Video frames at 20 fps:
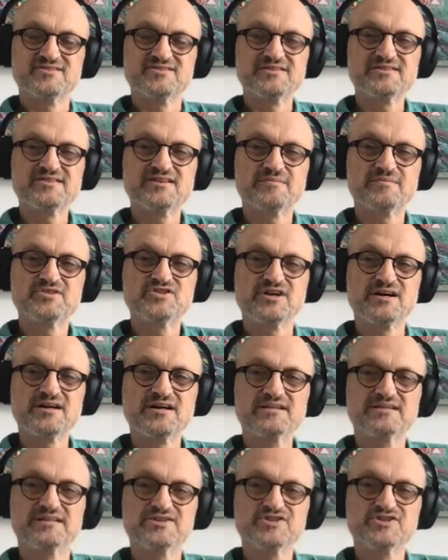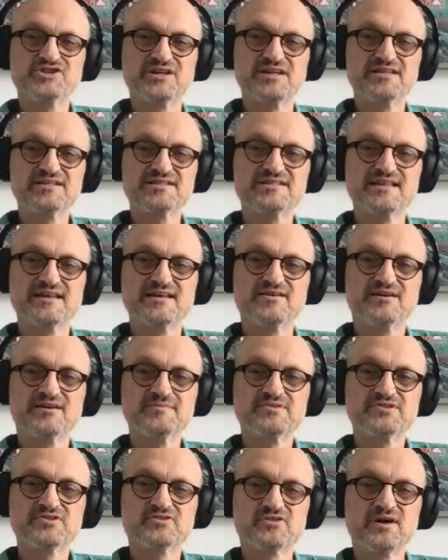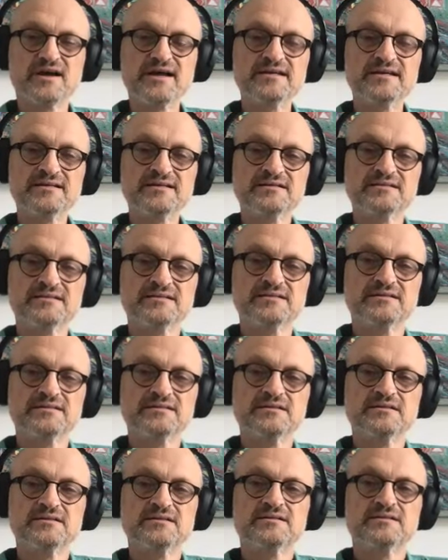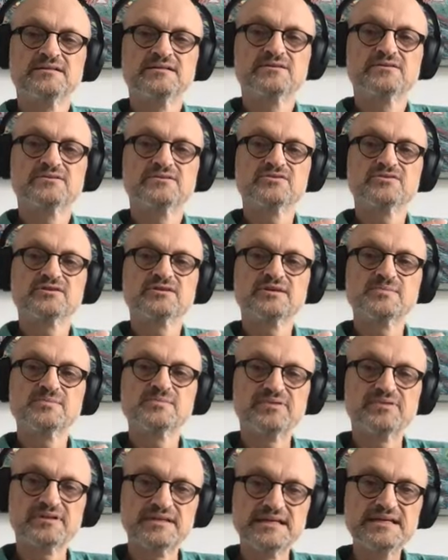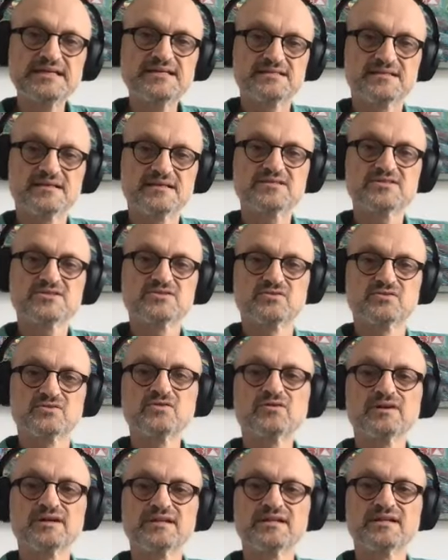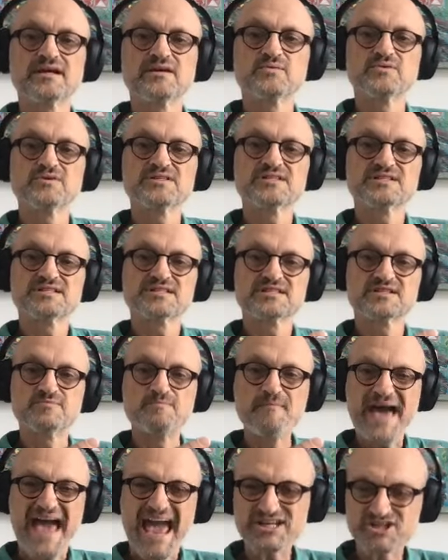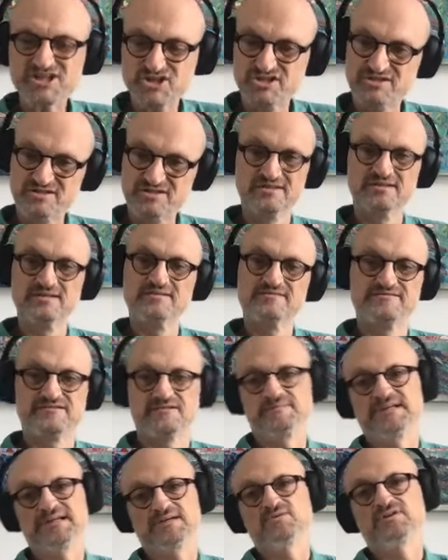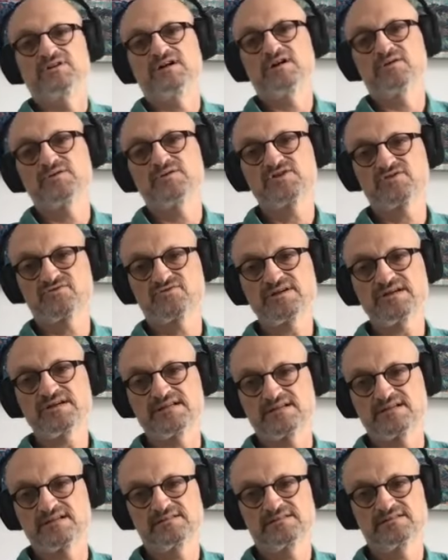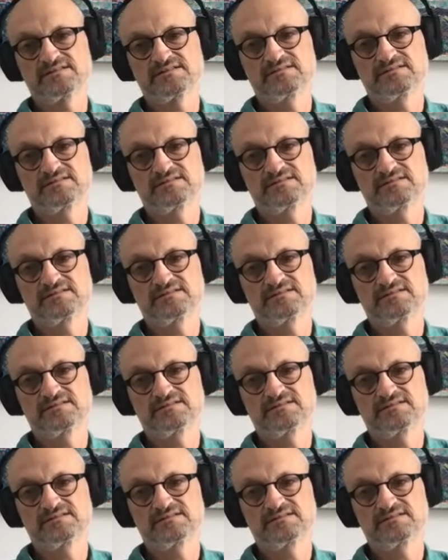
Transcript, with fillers: It's not that I'm childish, it's that I'm trying to complete a story that was smashed for me when I was three,